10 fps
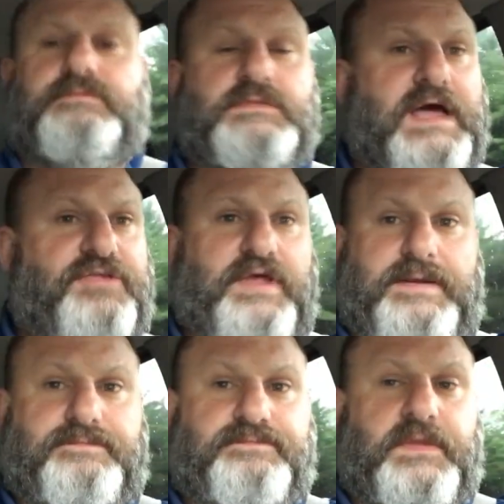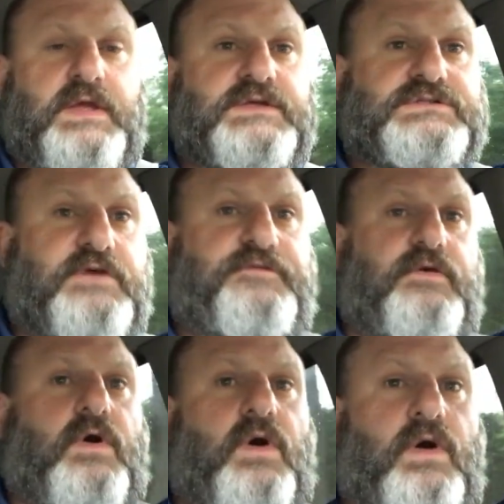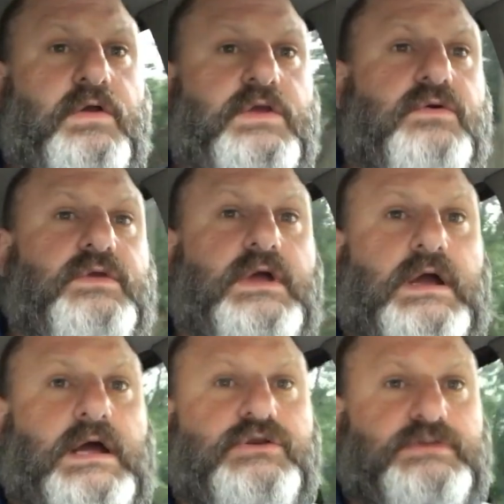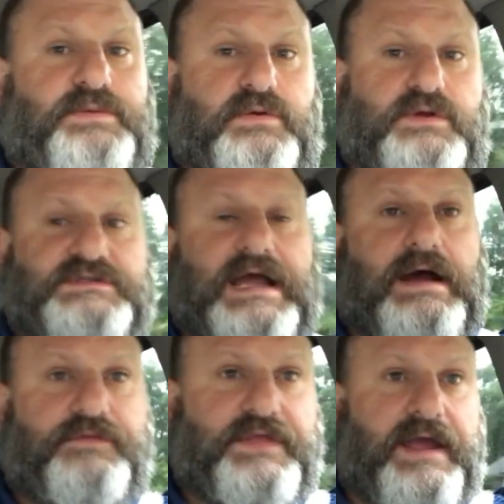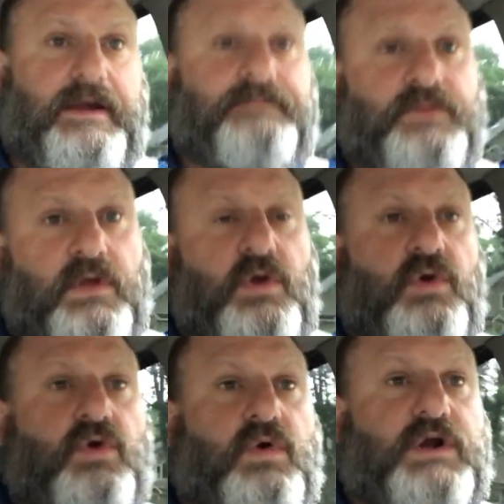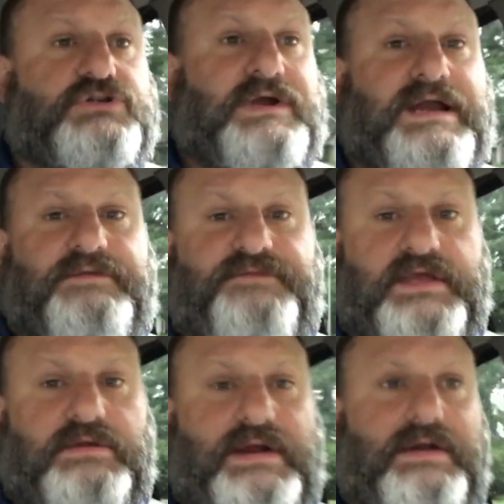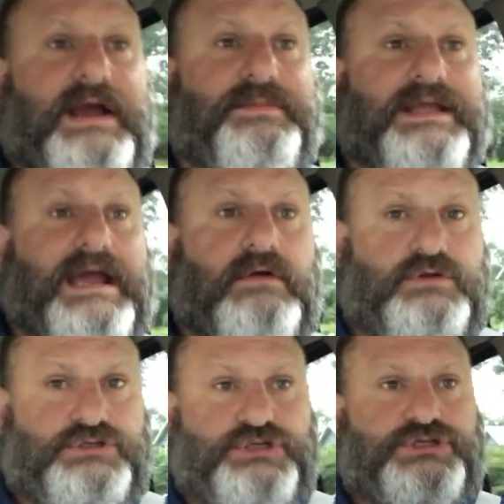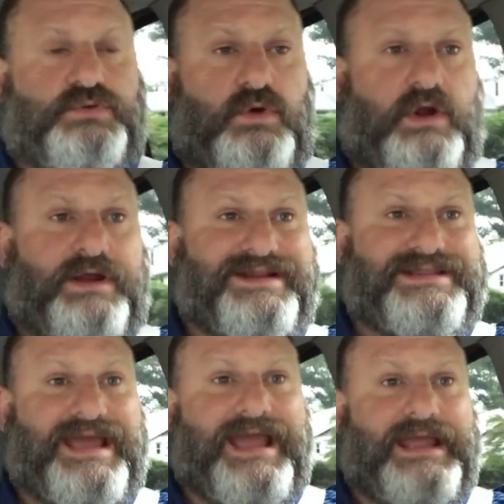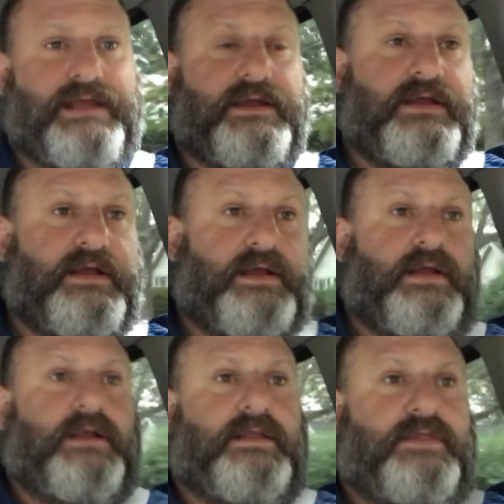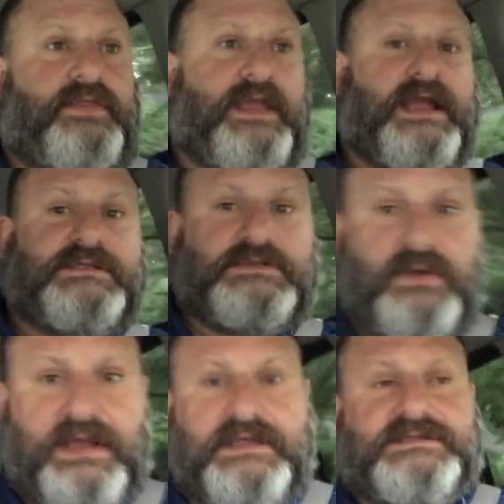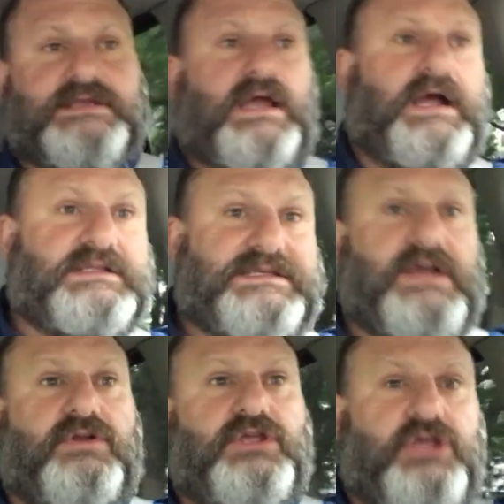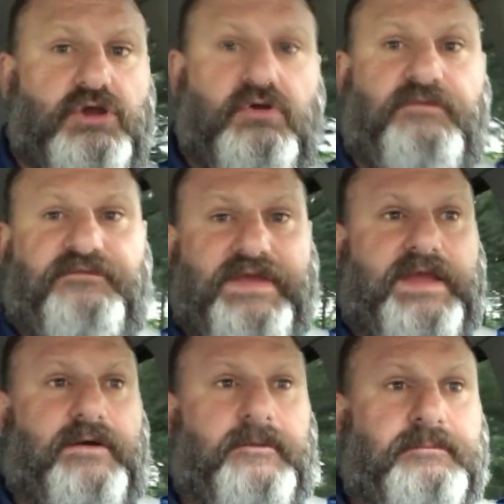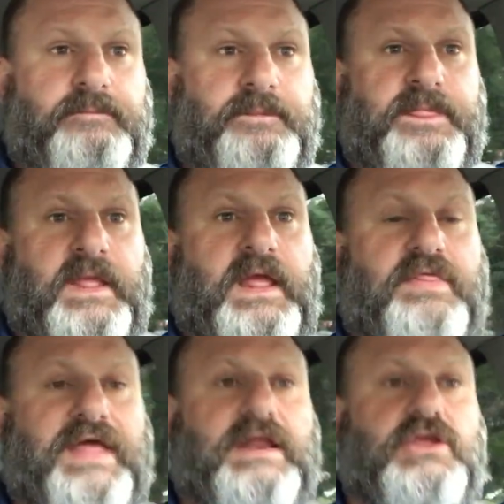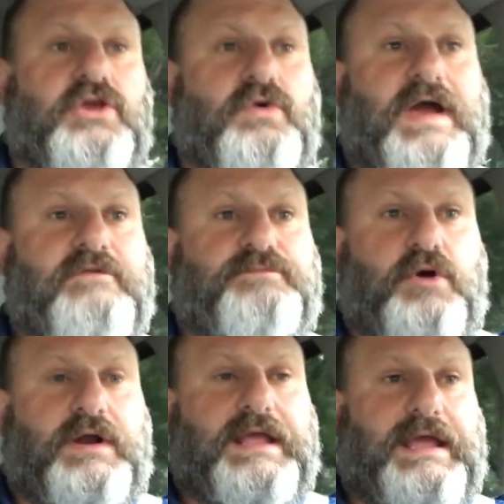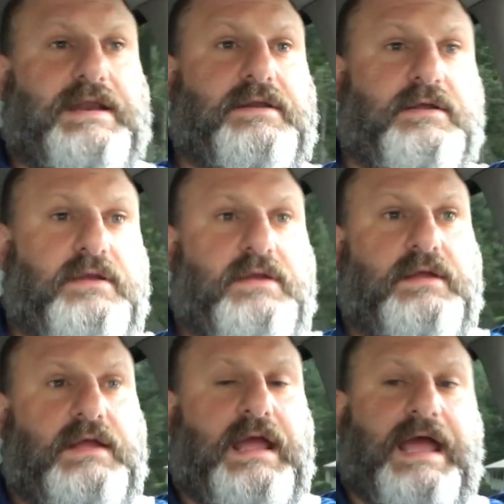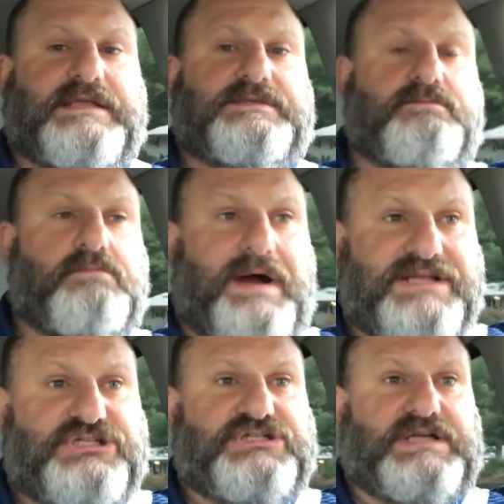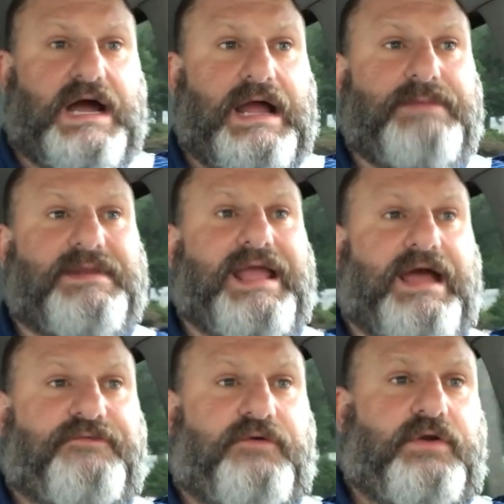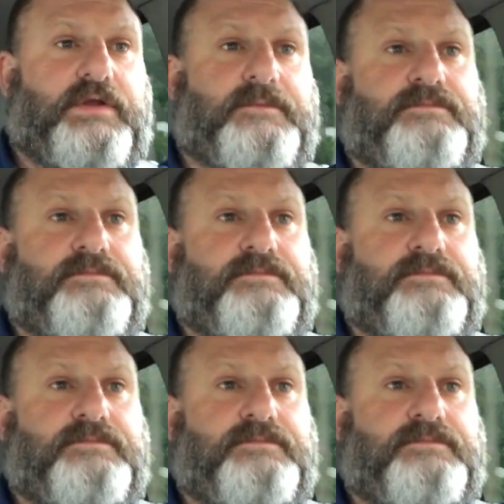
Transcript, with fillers: Nothing. So for all you young entrepreneurs out there who are trying to figure out how many hours you should work in a day, the answer is until you feel that you have put in as much time and effort